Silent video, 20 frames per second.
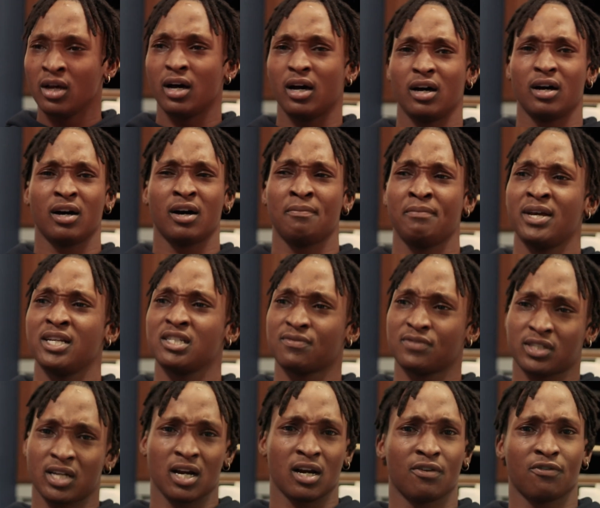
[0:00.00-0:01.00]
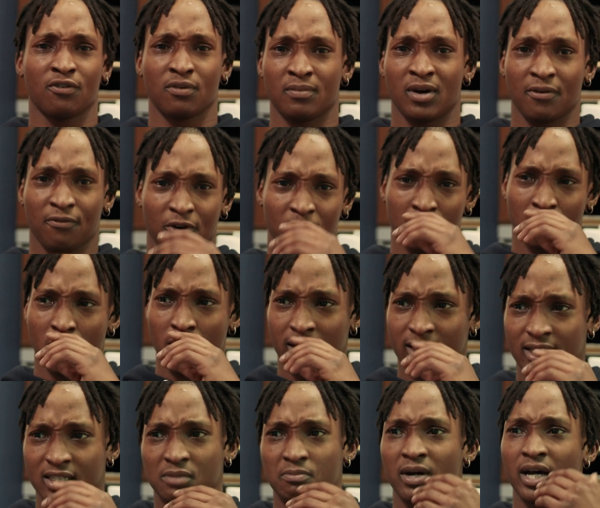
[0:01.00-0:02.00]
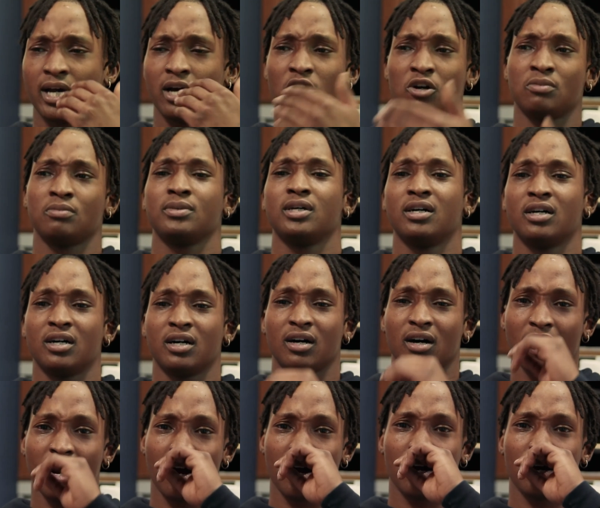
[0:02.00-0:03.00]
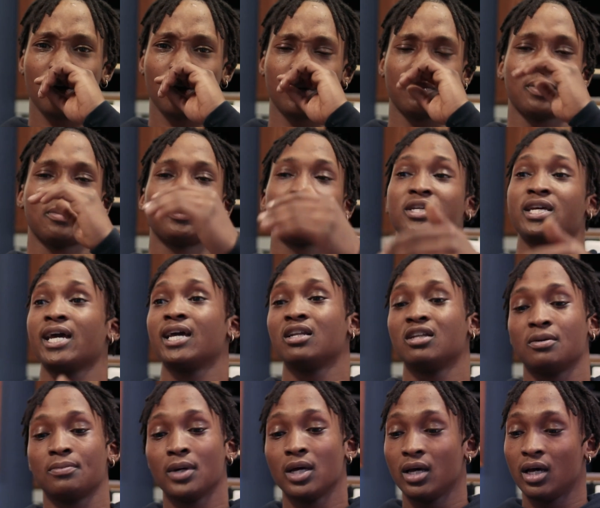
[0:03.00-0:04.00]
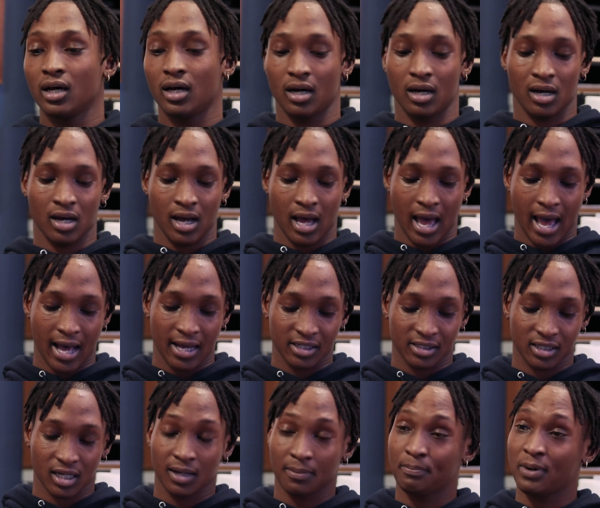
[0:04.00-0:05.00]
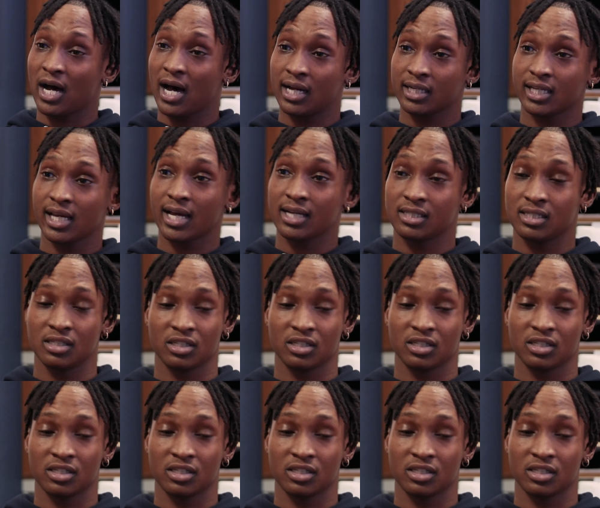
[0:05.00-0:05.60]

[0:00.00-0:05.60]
amazing photographer, my friend Marcus, our org member Caleb has a podcast.